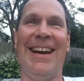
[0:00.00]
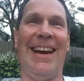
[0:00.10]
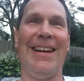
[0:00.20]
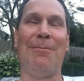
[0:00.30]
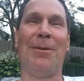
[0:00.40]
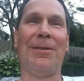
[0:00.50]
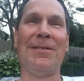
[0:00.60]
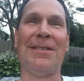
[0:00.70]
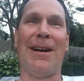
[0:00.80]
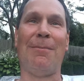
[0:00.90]
And he
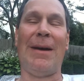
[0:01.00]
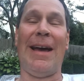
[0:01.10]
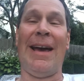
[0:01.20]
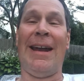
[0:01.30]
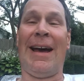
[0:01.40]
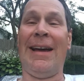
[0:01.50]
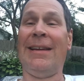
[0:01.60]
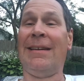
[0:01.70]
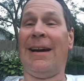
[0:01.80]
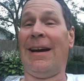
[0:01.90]
pulls up, and
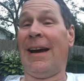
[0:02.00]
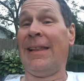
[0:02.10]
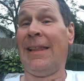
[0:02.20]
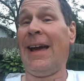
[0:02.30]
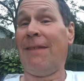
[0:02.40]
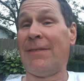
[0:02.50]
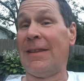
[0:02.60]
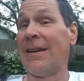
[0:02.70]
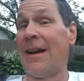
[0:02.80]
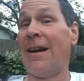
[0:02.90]
I laughed at
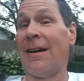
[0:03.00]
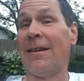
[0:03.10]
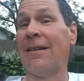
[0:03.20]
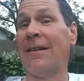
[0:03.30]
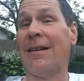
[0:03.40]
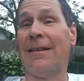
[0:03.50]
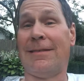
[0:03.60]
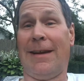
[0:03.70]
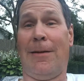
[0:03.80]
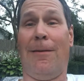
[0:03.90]
the car. I
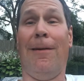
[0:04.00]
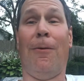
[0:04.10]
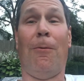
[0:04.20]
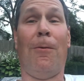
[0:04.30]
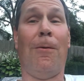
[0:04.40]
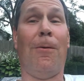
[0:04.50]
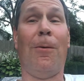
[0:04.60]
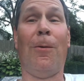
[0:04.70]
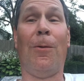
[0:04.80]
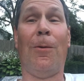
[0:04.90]
was like,
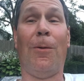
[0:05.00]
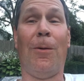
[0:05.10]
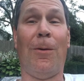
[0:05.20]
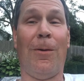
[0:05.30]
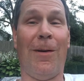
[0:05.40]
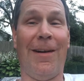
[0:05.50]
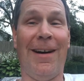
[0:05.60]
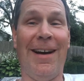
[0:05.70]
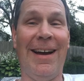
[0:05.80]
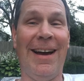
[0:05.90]
oh,
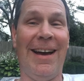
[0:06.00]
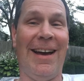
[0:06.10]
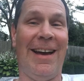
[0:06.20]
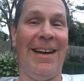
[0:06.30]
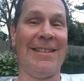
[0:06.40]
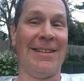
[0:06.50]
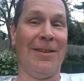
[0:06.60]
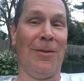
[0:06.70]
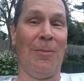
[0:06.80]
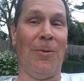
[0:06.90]
as a
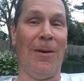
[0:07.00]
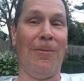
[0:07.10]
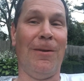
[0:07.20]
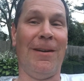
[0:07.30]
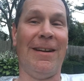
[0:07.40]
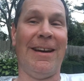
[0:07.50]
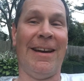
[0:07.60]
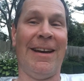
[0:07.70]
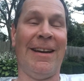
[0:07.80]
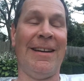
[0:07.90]
little boy would.
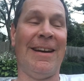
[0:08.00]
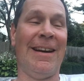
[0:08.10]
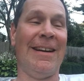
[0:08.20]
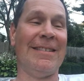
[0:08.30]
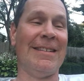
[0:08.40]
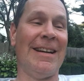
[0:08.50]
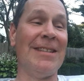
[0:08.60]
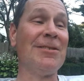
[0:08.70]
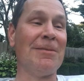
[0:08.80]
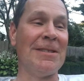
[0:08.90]
And
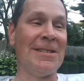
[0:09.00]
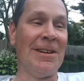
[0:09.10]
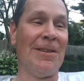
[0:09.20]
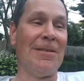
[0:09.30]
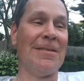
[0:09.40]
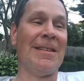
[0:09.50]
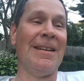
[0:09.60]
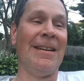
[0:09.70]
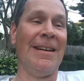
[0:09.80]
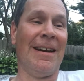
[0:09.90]
as a result,
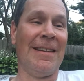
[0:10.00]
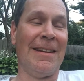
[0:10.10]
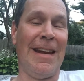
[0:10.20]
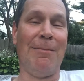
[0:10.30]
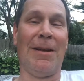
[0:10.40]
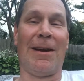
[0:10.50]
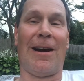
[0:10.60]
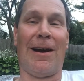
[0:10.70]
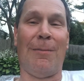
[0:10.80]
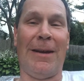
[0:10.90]
the name of the
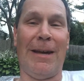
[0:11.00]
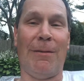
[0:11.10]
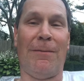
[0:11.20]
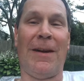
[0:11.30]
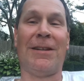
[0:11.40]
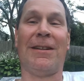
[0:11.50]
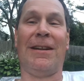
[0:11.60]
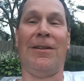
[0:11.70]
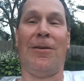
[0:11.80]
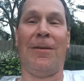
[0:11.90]
car became
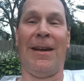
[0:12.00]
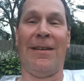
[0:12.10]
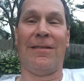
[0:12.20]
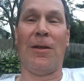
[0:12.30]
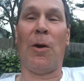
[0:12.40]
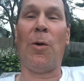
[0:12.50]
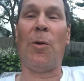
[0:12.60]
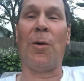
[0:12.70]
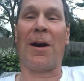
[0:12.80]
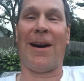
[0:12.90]
affectionately known as the
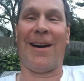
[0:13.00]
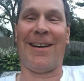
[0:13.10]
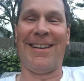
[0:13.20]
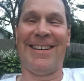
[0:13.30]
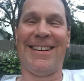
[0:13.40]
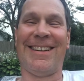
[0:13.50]
Ho-Ho car.